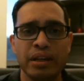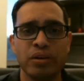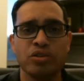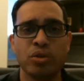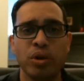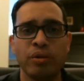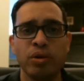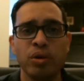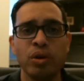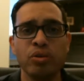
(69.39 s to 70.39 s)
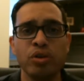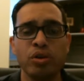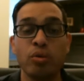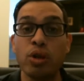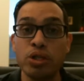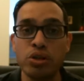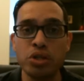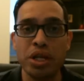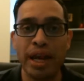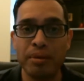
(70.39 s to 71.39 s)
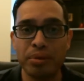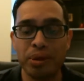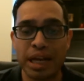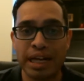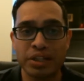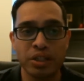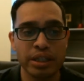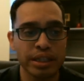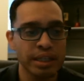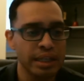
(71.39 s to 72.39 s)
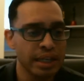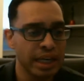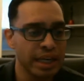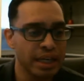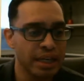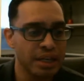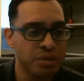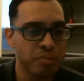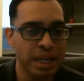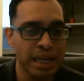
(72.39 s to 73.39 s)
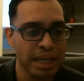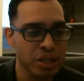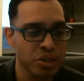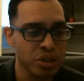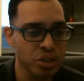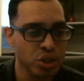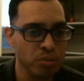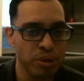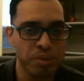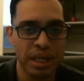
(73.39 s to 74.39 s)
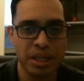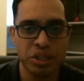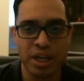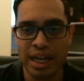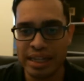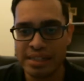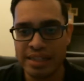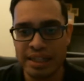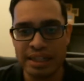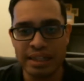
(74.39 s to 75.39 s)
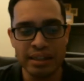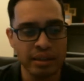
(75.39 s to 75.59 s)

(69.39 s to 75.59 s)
So if you go to your research handbook actually, and it is should be page 18,